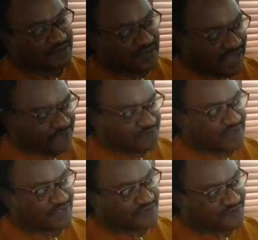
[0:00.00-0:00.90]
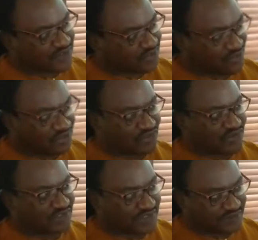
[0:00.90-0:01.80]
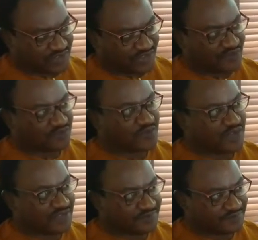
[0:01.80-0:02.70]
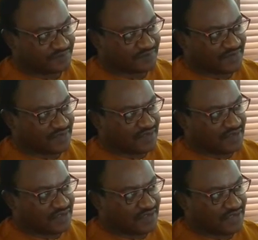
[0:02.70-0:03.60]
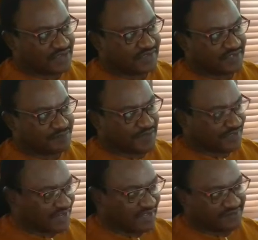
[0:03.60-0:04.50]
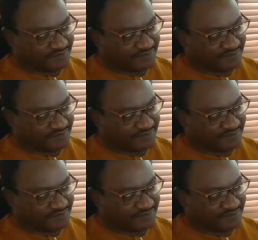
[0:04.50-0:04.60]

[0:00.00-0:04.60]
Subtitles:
The hardware is the infrastructure. So the software is the personnel.